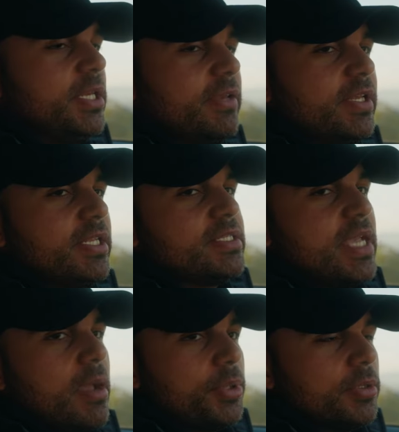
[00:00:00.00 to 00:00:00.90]
me give you an
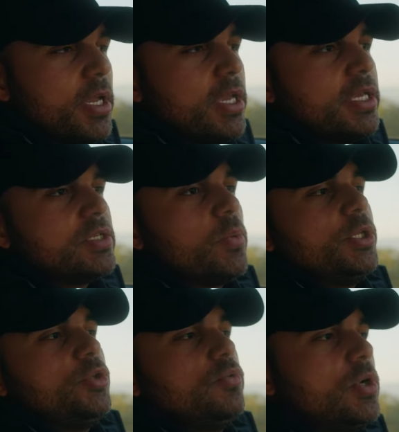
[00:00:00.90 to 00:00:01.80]
example, is
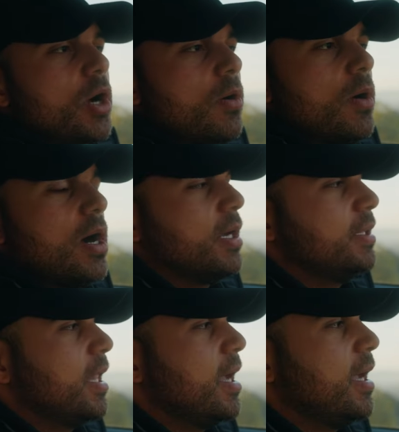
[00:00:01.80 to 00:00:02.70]
when you go
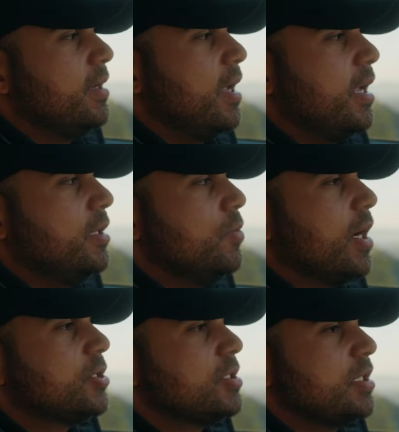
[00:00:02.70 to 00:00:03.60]
online and you
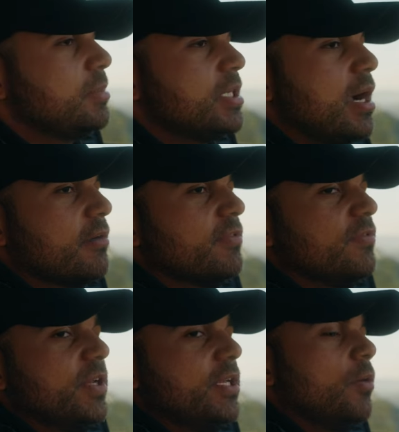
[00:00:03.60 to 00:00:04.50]
watch a
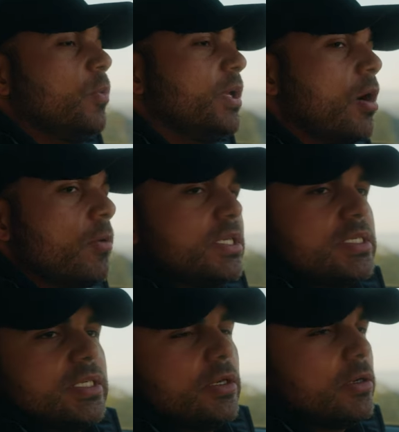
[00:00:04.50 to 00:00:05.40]
cinematography video, we
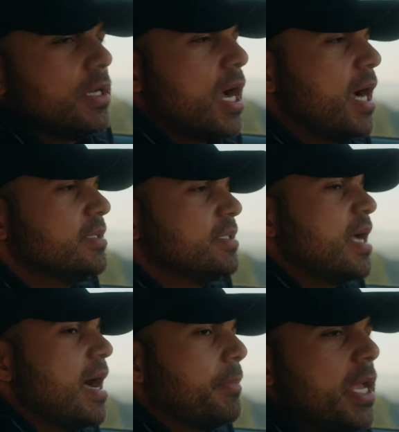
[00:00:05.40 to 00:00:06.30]
always hear
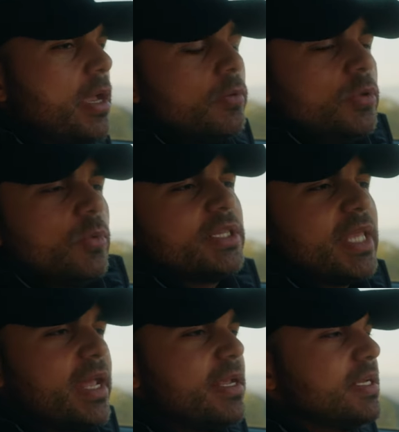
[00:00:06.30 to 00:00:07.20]
nonstop, we want
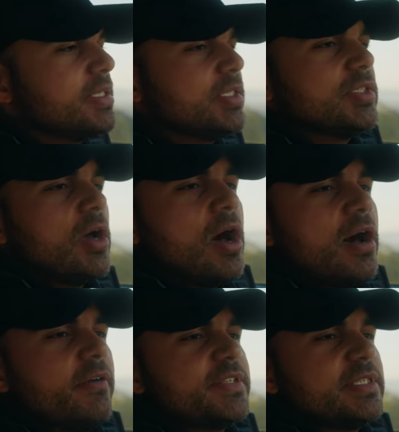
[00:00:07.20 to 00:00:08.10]
that
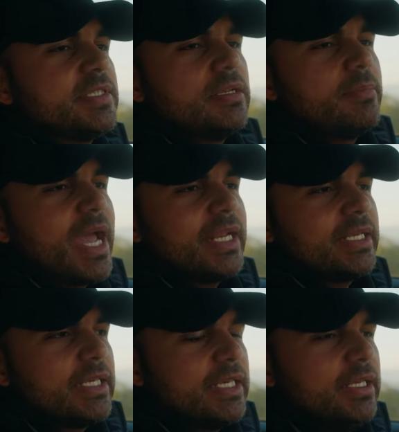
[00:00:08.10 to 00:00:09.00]
soft
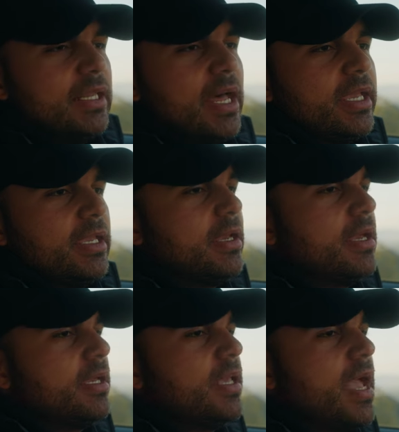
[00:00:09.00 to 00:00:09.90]
cinematic key light.
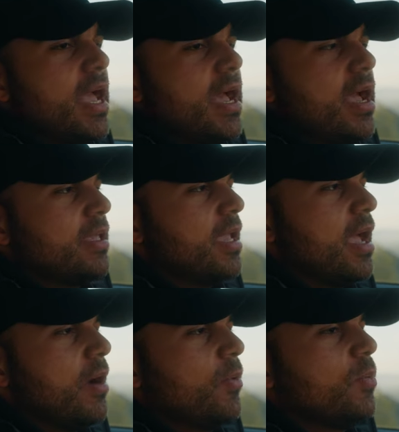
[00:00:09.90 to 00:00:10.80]

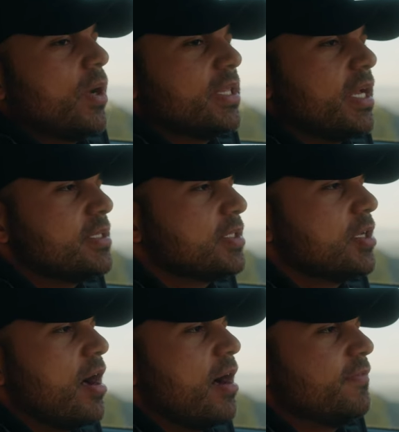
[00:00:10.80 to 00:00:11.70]
Yeah, we want that
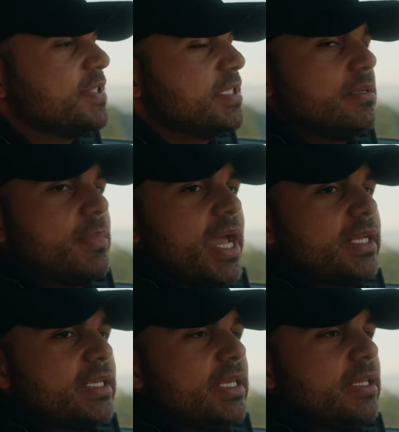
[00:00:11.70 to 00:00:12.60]
soft
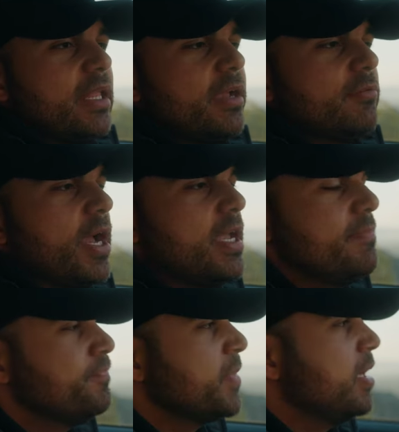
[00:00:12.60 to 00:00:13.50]
cinematic key light,
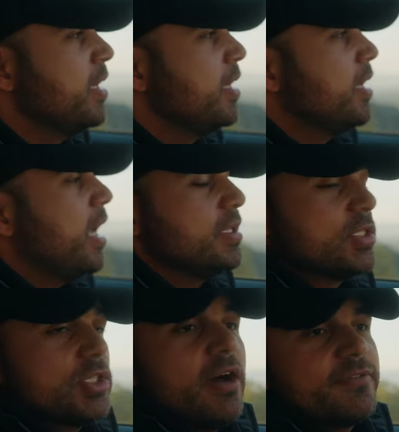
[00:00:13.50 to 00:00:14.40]
right? And
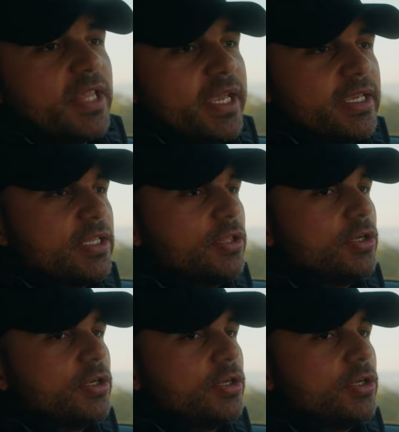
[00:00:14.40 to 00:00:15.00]
soft light can